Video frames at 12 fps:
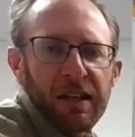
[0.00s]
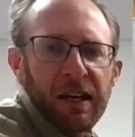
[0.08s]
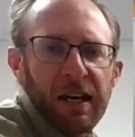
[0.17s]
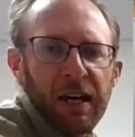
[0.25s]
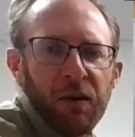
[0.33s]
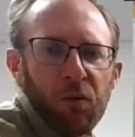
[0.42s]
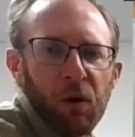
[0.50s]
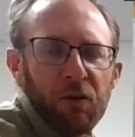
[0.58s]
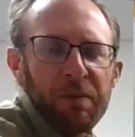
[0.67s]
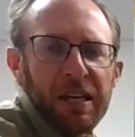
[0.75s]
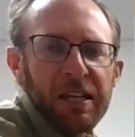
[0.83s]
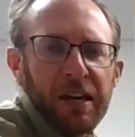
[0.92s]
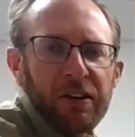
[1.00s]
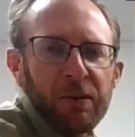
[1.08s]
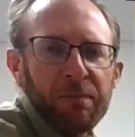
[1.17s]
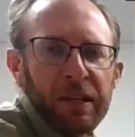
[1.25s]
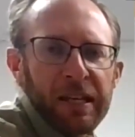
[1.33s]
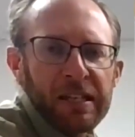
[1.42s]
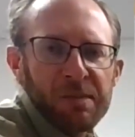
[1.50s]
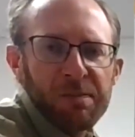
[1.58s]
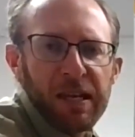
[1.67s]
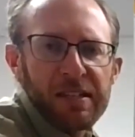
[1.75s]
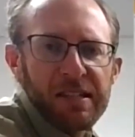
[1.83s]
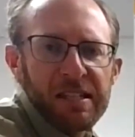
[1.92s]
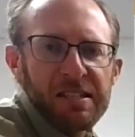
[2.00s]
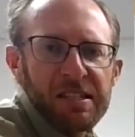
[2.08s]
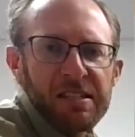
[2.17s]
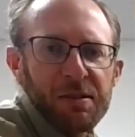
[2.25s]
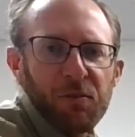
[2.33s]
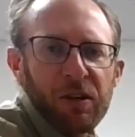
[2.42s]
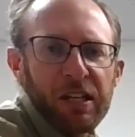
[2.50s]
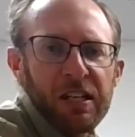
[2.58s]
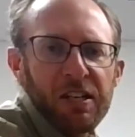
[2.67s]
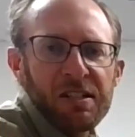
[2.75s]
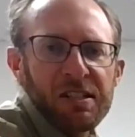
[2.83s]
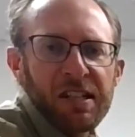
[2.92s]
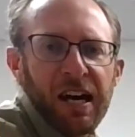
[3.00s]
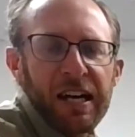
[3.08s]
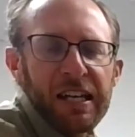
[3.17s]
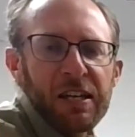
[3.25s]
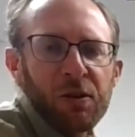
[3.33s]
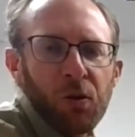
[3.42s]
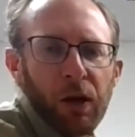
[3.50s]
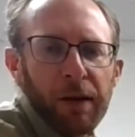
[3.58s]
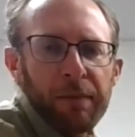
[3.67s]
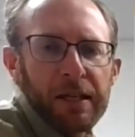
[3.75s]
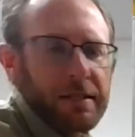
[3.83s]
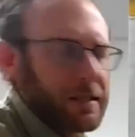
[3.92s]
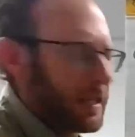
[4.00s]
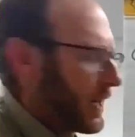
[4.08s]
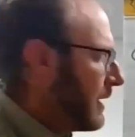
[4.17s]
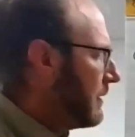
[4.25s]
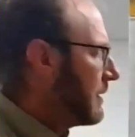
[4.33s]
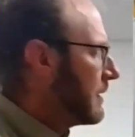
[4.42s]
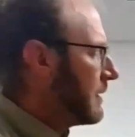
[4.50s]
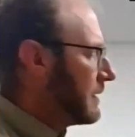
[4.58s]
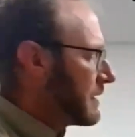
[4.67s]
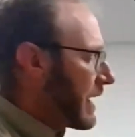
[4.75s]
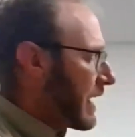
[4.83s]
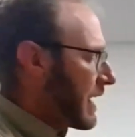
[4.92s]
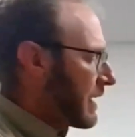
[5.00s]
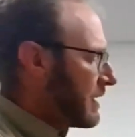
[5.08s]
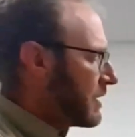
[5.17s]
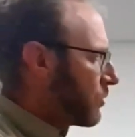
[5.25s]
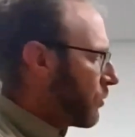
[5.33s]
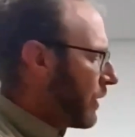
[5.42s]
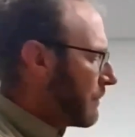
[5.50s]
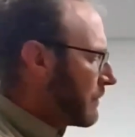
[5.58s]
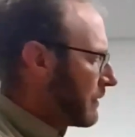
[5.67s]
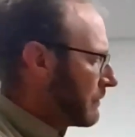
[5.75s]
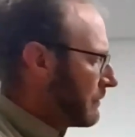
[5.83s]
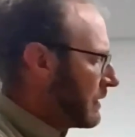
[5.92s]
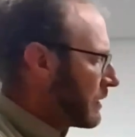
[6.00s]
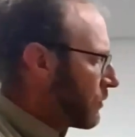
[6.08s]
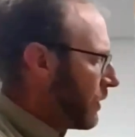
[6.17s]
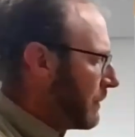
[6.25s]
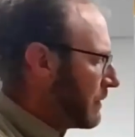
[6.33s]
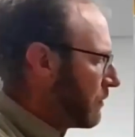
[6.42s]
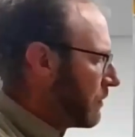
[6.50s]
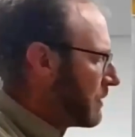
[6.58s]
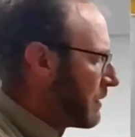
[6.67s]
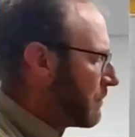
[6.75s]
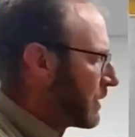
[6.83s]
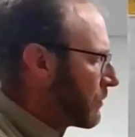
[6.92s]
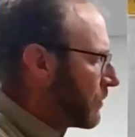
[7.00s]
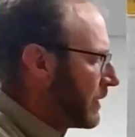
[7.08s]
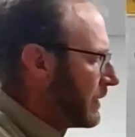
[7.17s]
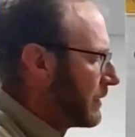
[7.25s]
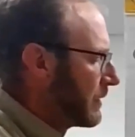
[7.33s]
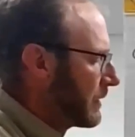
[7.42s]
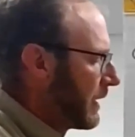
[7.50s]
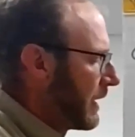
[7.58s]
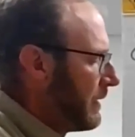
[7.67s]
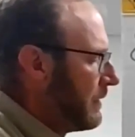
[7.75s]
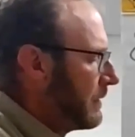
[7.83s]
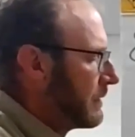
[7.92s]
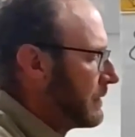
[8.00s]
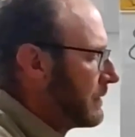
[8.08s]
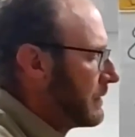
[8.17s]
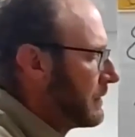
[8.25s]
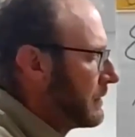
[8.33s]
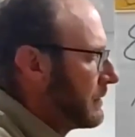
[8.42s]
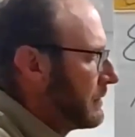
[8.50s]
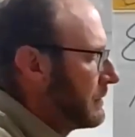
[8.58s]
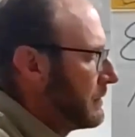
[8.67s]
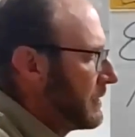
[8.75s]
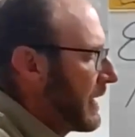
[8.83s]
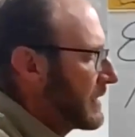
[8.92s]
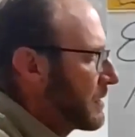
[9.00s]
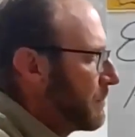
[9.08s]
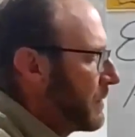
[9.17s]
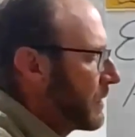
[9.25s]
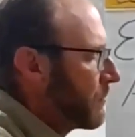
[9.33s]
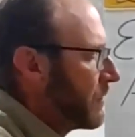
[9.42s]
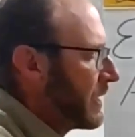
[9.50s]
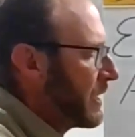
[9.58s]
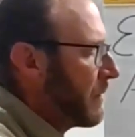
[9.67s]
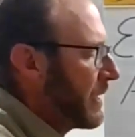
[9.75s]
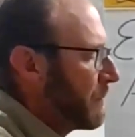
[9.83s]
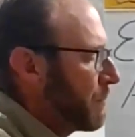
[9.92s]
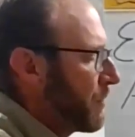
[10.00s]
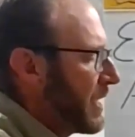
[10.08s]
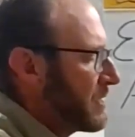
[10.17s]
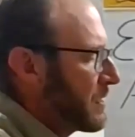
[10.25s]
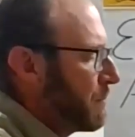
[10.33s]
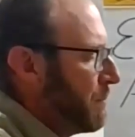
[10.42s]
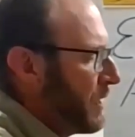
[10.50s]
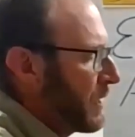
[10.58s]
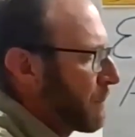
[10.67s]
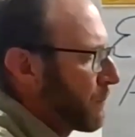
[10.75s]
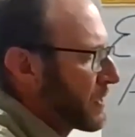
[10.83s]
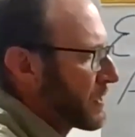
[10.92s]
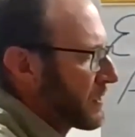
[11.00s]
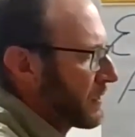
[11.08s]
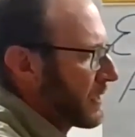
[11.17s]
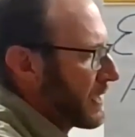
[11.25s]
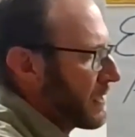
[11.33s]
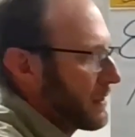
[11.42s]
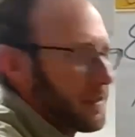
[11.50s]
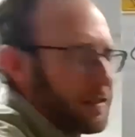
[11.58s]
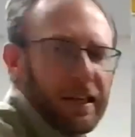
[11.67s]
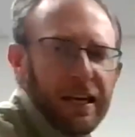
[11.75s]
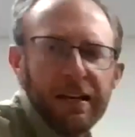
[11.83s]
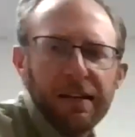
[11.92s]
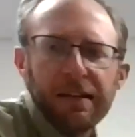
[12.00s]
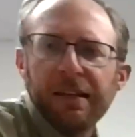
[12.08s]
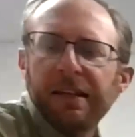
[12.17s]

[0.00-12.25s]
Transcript: What would be another big expense? I see someone in here's got equipment. Okay. Yeah, equipment. Equipment would be a big one. Okay. That's a big one. Anybody priced a pickup recently? Okay.